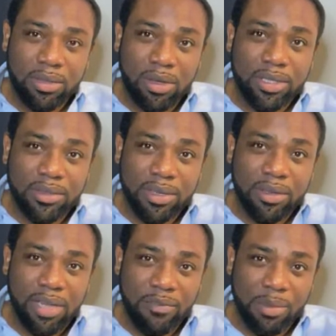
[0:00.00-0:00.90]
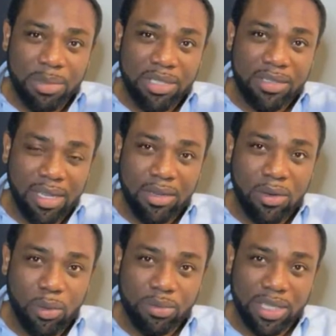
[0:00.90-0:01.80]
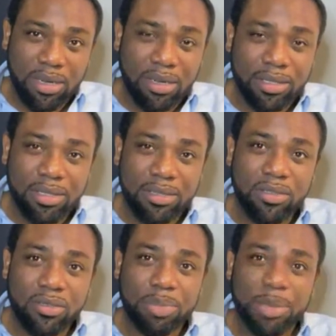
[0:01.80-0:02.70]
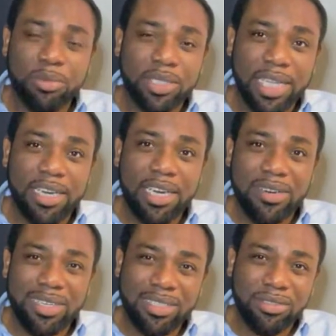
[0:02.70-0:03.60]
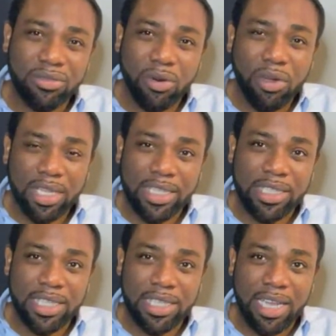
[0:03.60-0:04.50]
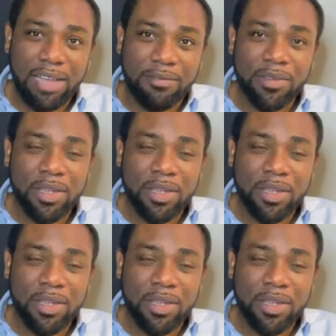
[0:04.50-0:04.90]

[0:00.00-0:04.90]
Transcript: on the $500,000 homes and under, the people in that area, they're struggling in life,